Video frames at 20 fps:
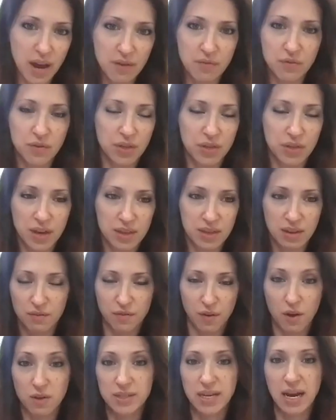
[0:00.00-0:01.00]
everything that
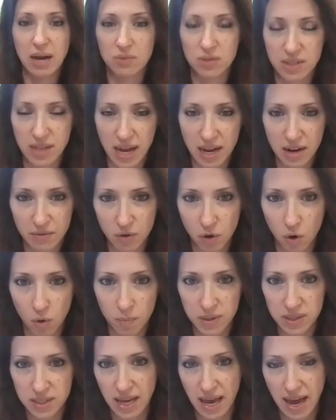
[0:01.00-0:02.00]
falls outside of
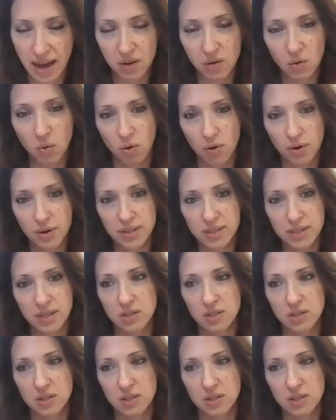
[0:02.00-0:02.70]
COPA's categories.